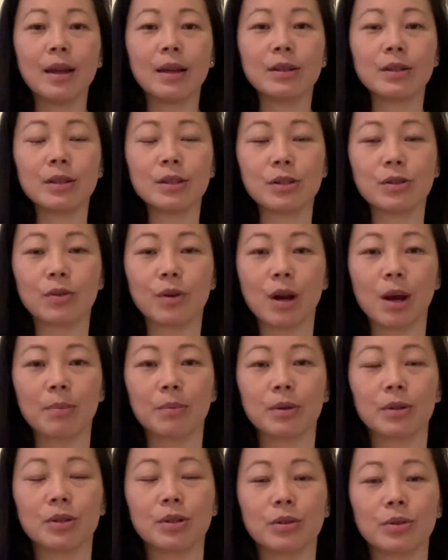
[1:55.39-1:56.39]
just
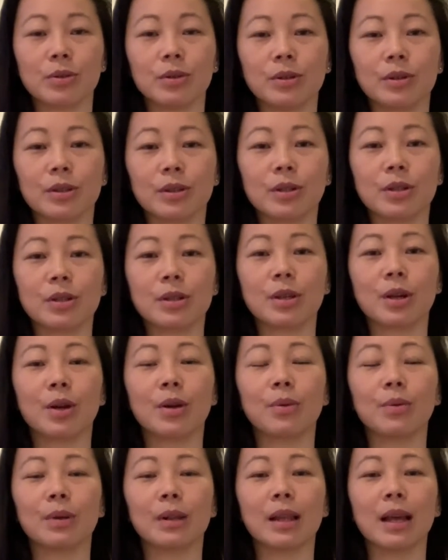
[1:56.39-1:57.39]
drop your shoulders,
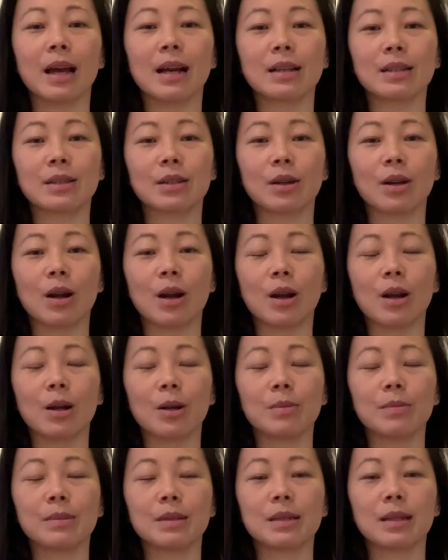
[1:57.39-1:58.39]
relax your
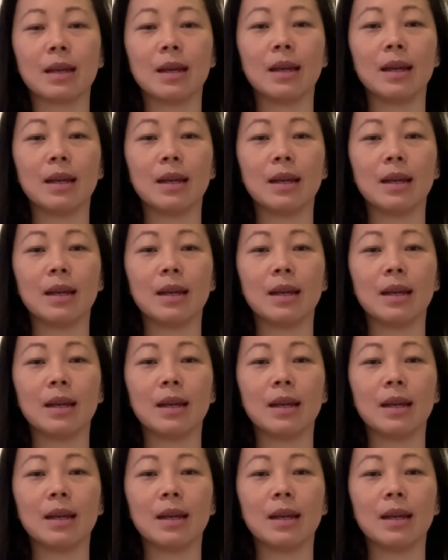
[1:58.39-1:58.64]
arms,